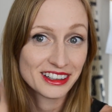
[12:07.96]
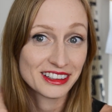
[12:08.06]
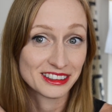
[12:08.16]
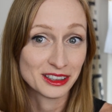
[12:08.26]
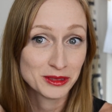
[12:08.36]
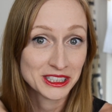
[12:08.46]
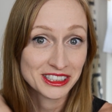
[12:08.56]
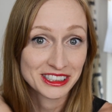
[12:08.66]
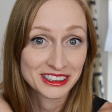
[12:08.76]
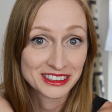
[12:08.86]
Lipstick
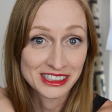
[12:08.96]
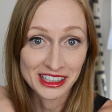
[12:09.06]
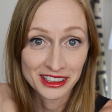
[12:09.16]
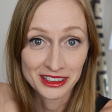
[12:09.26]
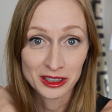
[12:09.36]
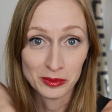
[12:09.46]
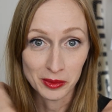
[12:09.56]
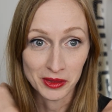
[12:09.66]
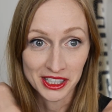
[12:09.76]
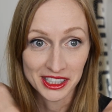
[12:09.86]
is a
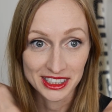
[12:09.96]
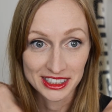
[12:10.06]
commitment.